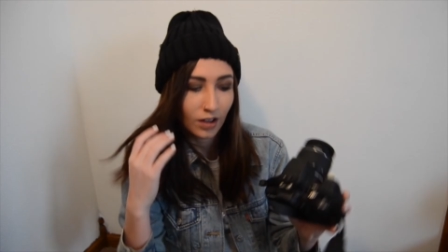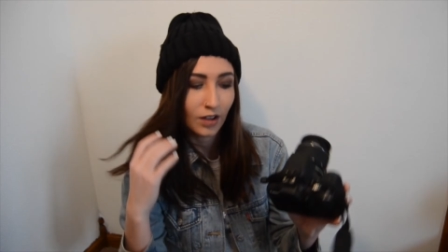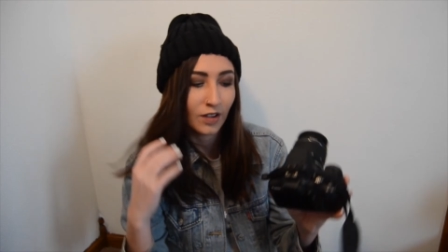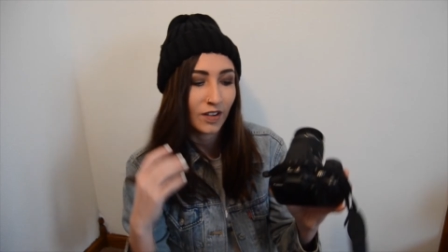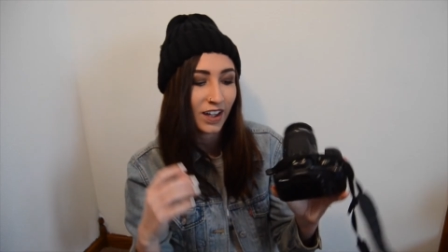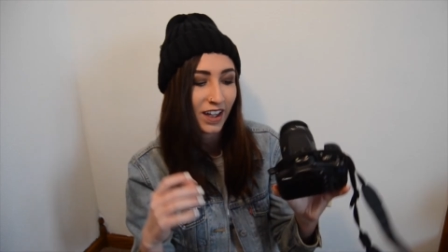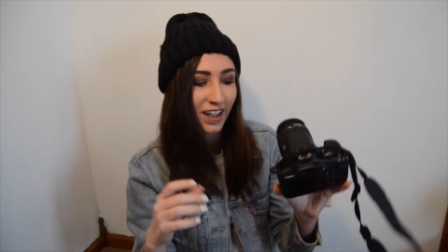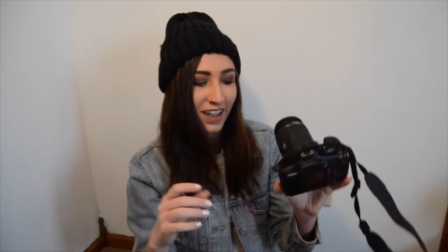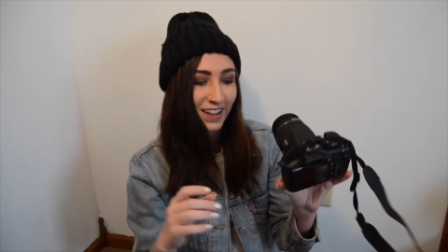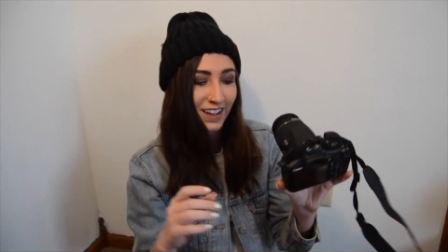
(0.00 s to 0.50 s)

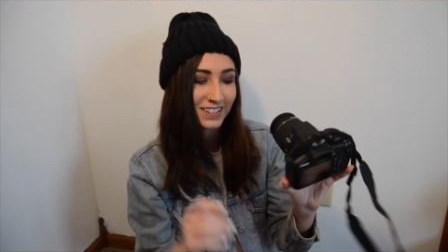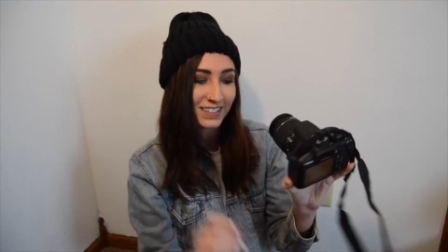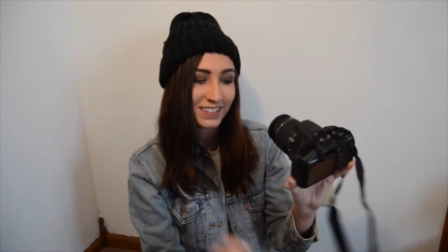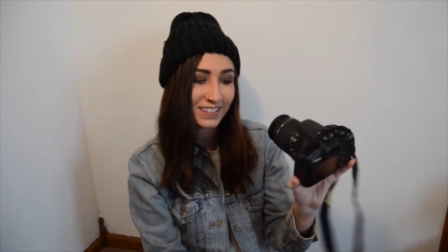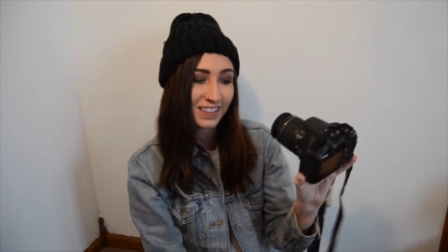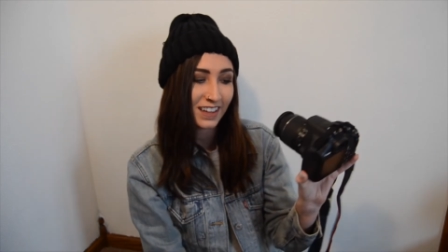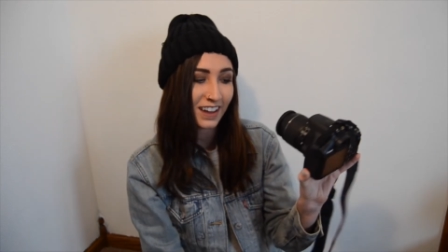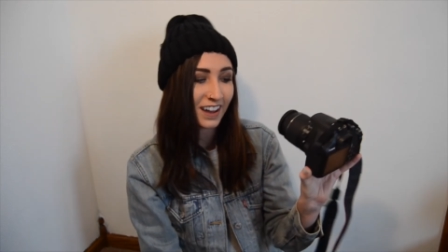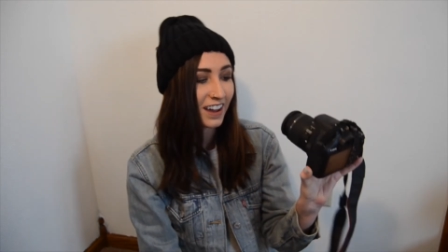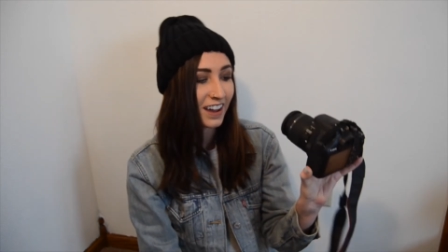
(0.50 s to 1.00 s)
Okay, it's
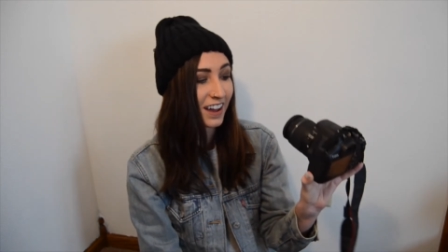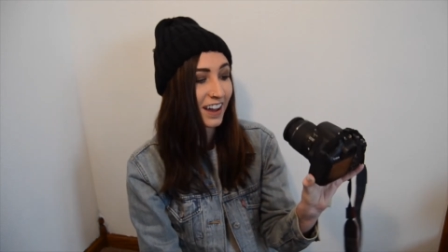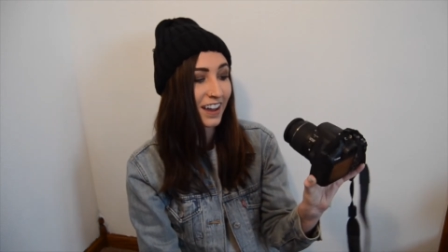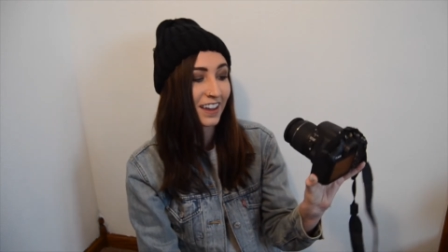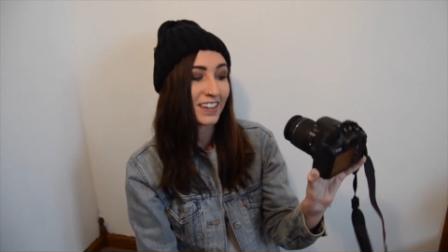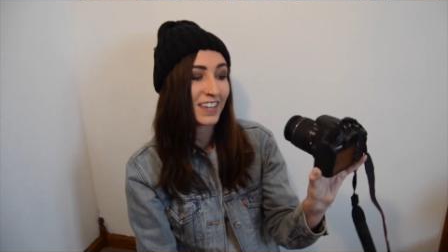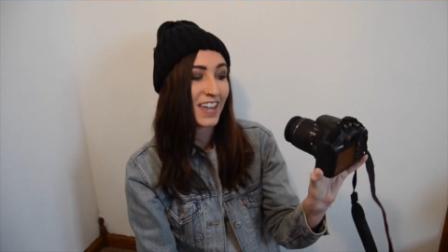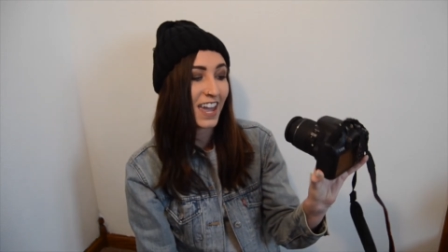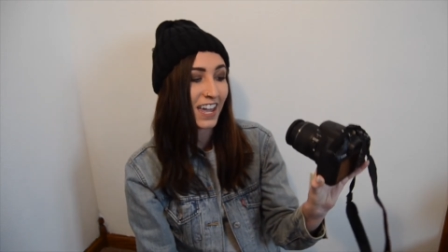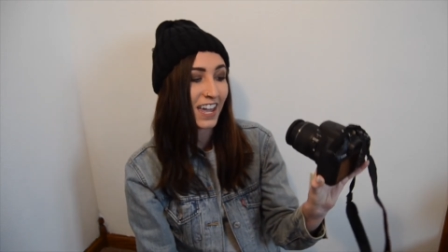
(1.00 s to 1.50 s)
the
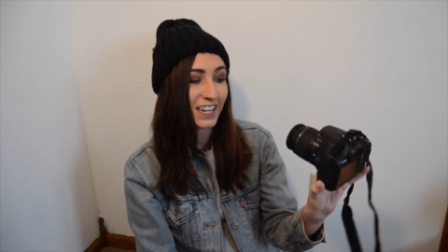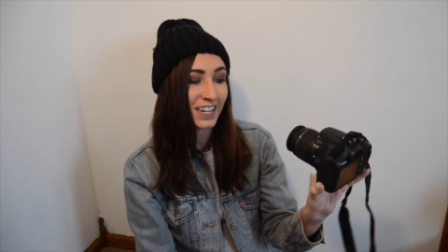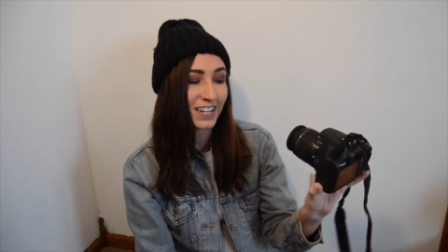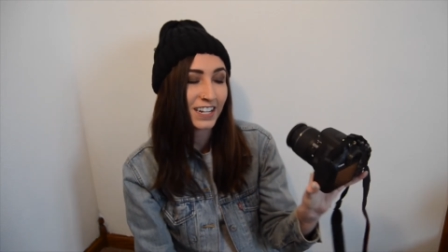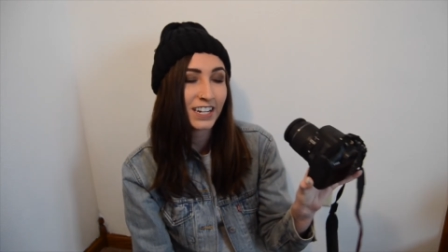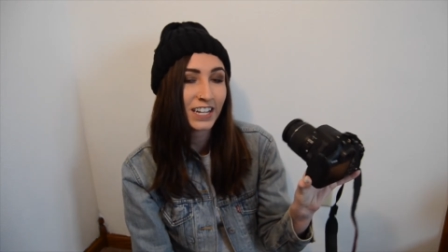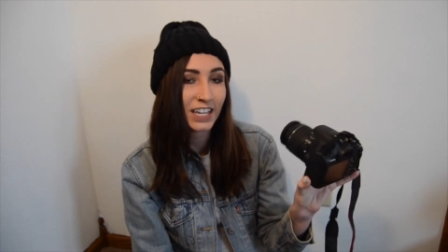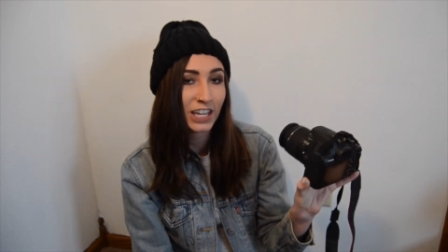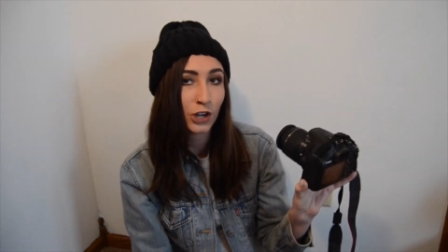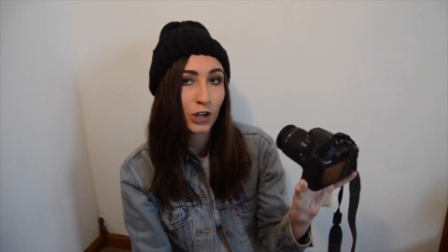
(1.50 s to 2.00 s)

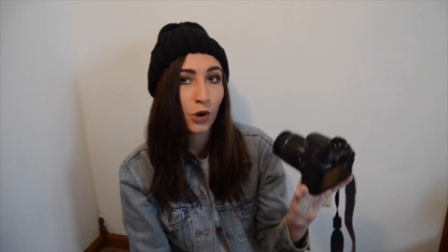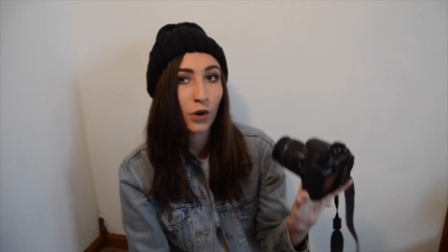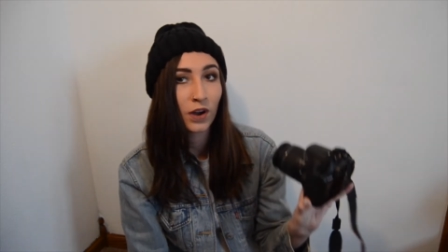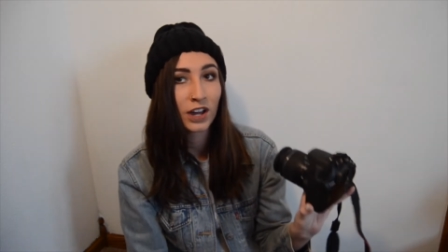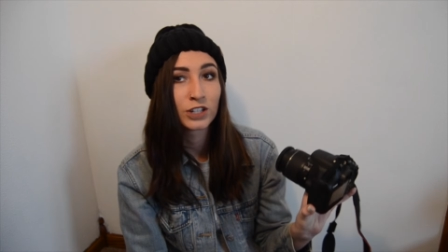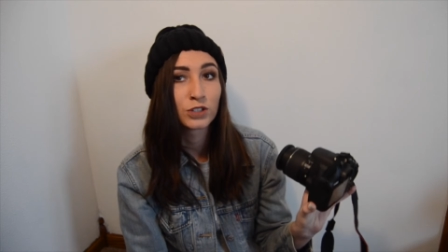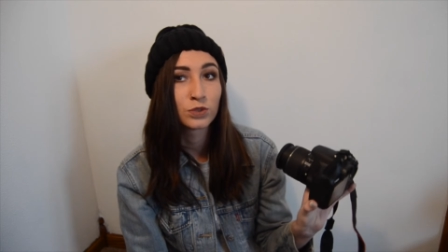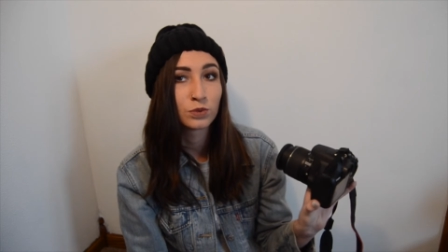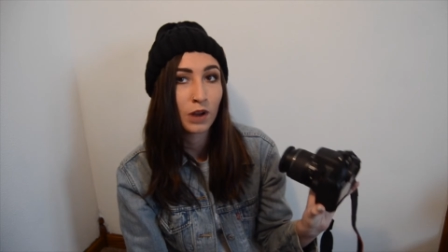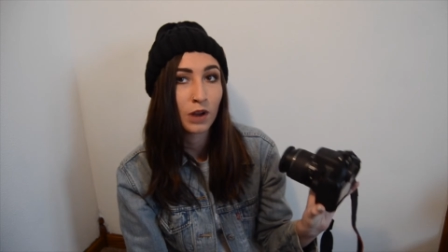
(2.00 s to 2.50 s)
Canon
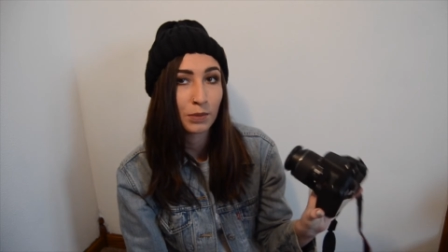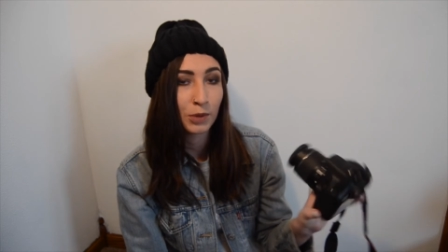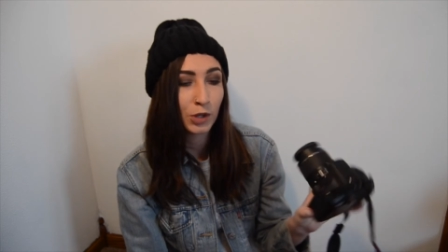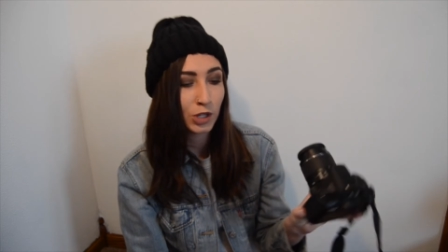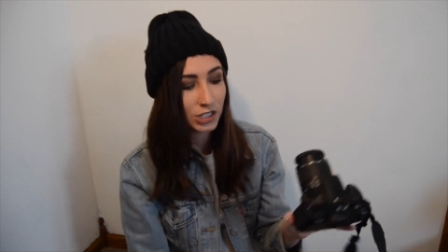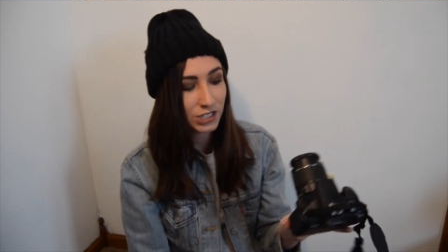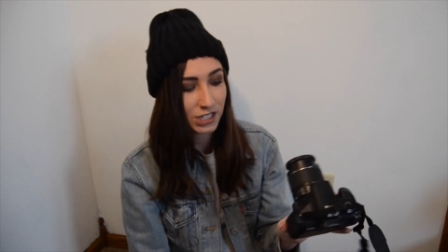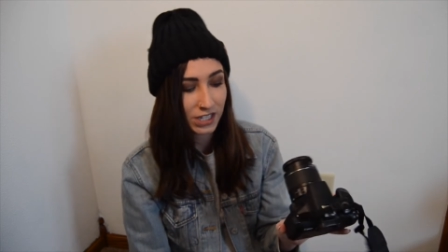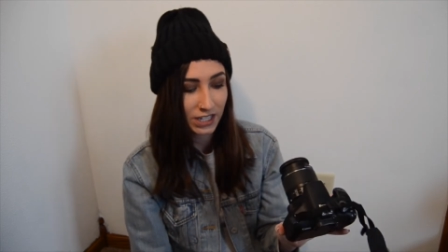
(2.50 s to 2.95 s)
EOS Rebel